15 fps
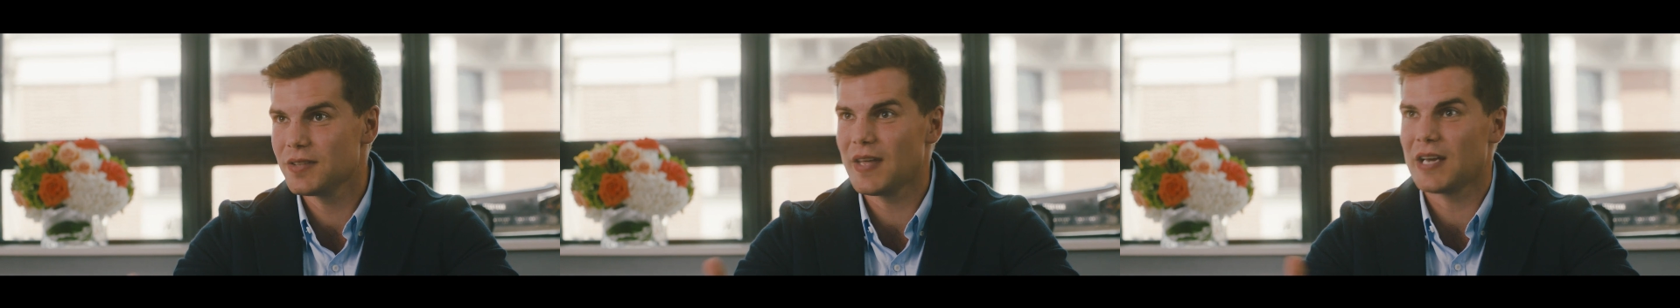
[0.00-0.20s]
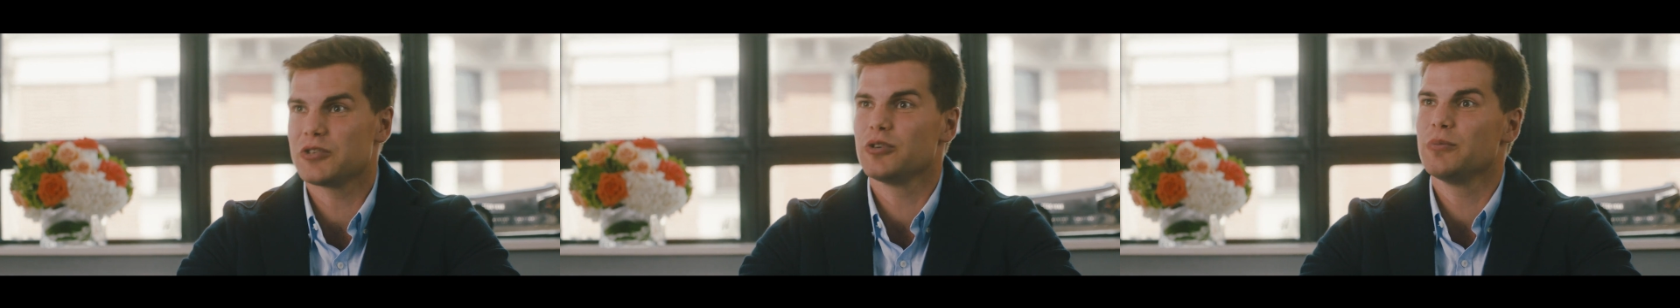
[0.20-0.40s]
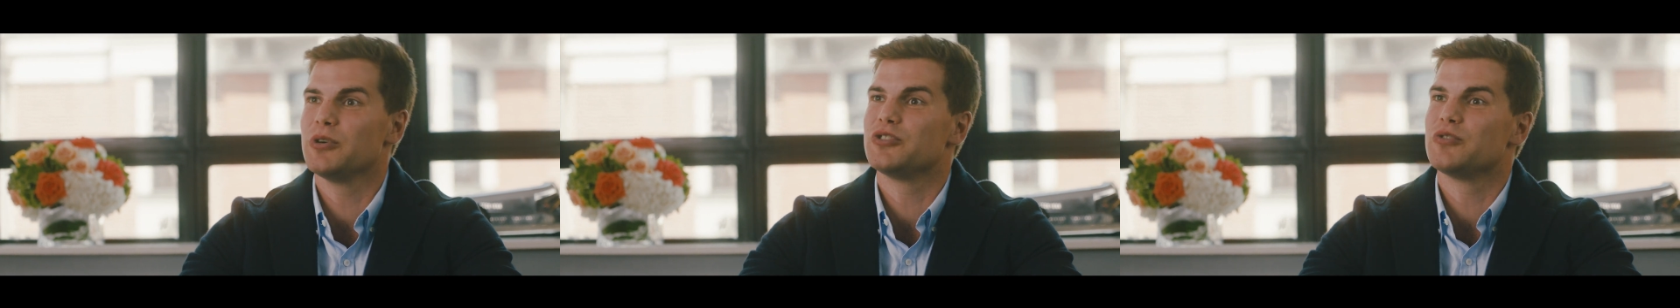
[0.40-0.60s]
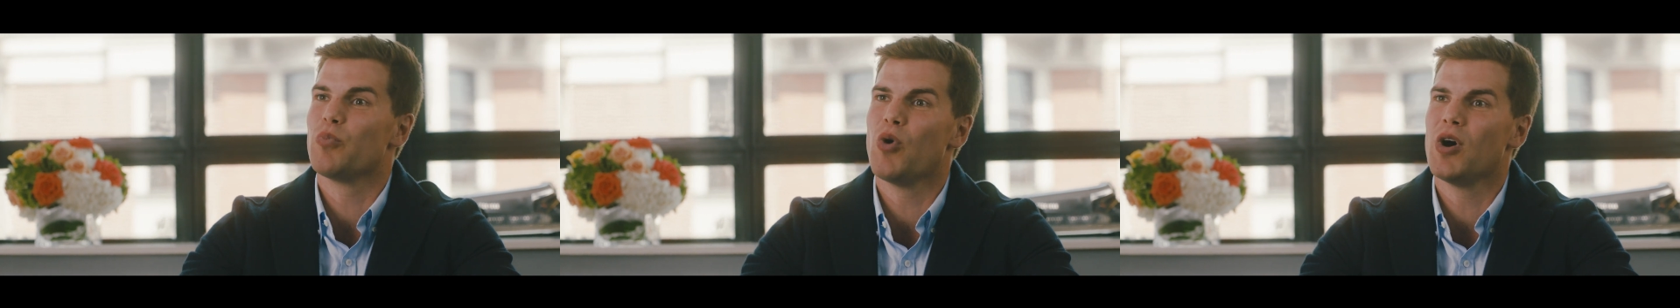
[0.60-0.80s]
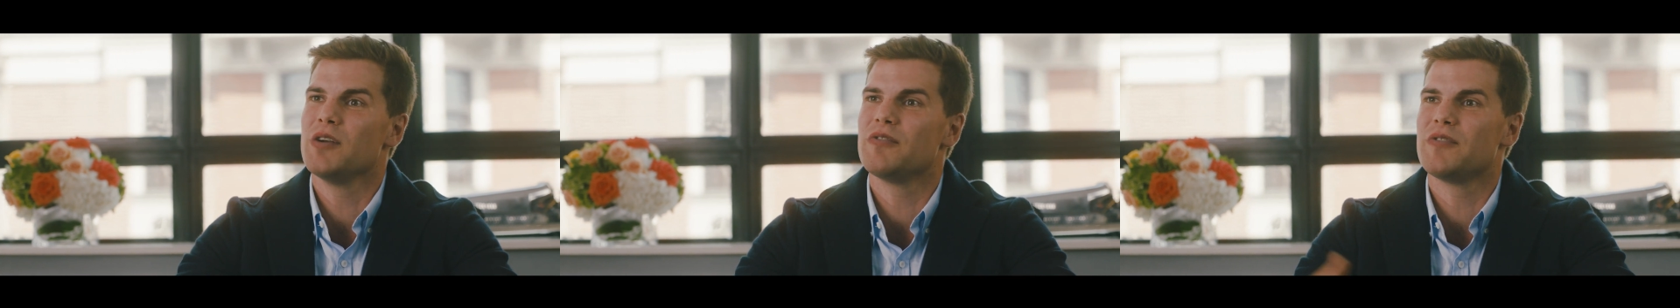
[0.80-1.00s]
That's almost
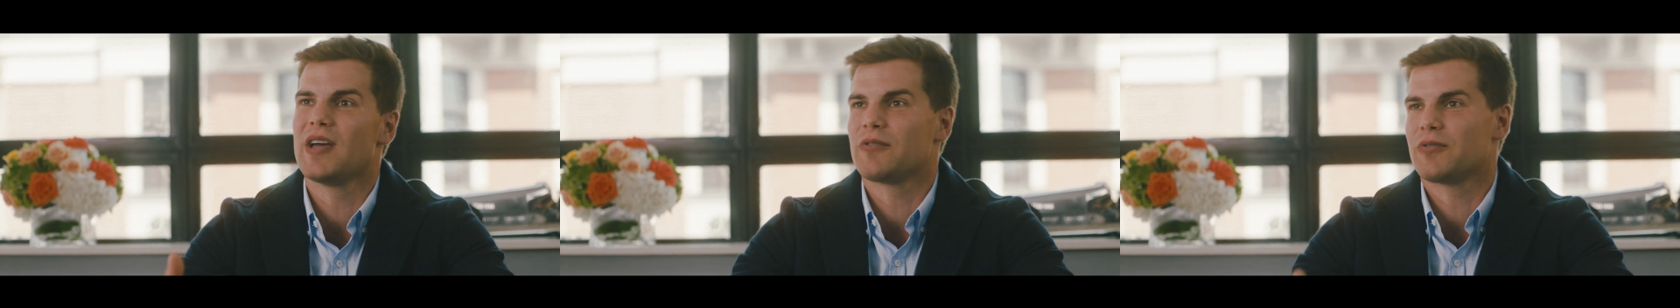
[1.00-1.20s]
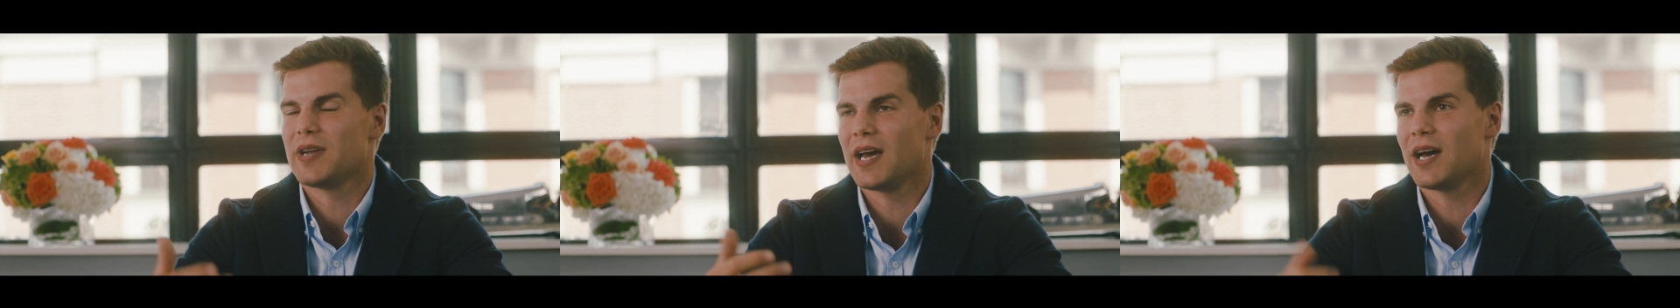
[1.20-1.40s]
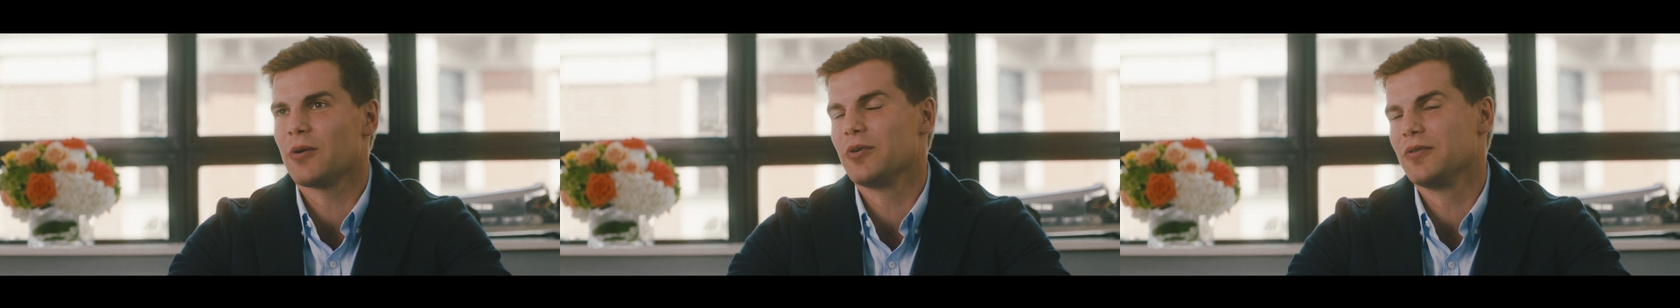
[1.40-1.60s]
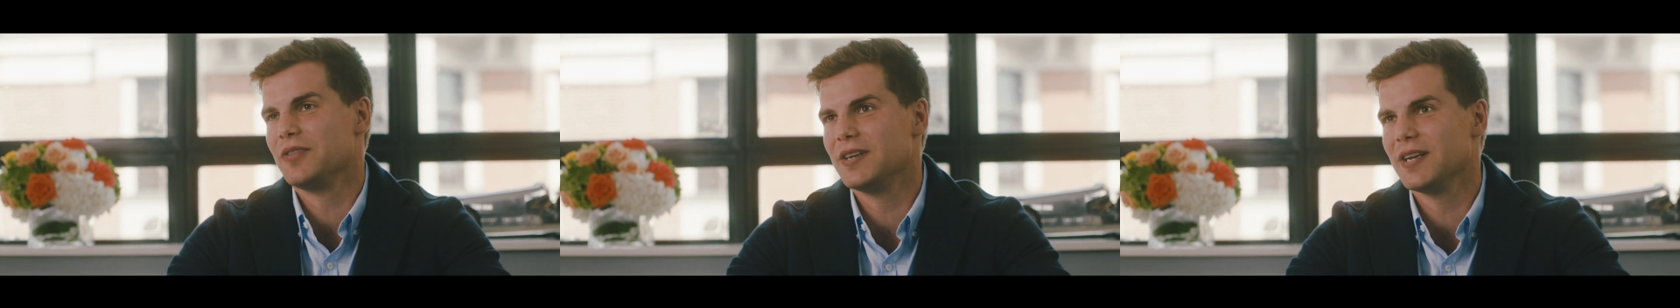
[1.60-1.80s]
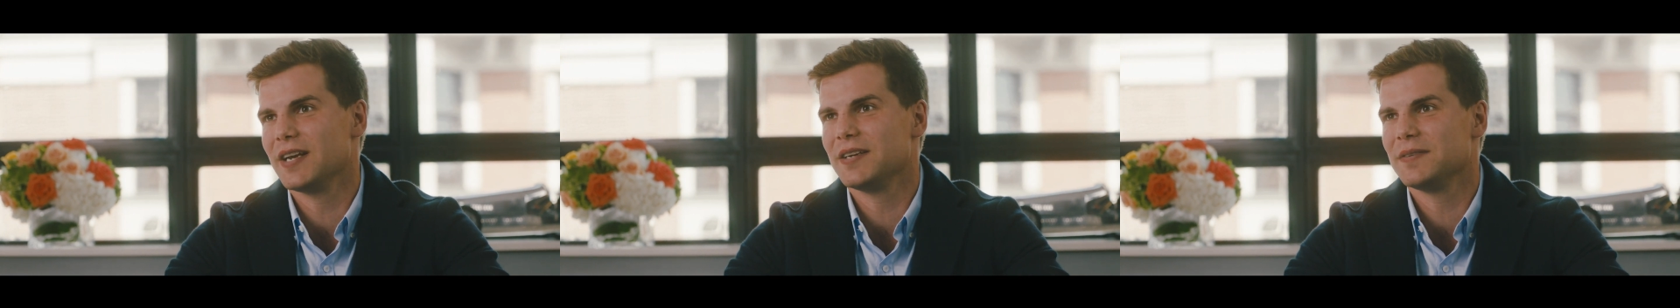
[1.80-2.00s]
one for every hour of
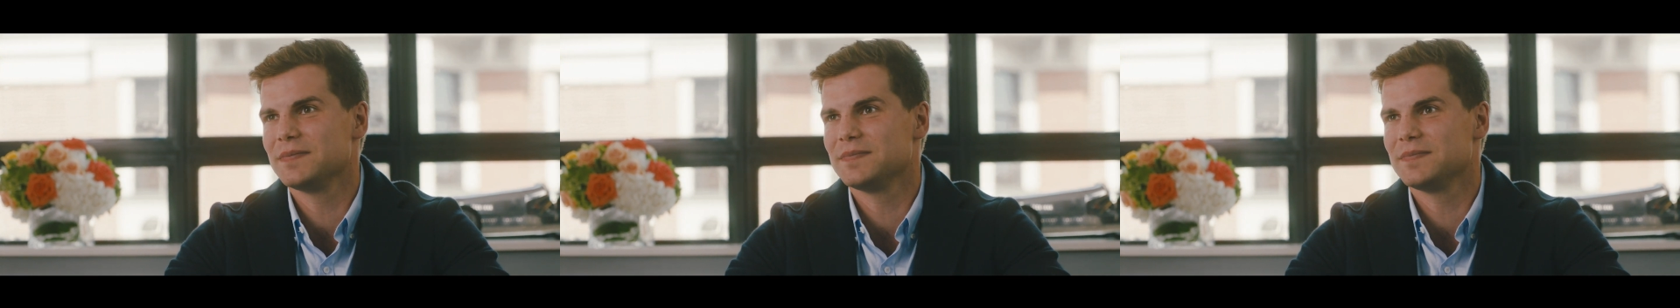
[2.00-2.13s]
the day.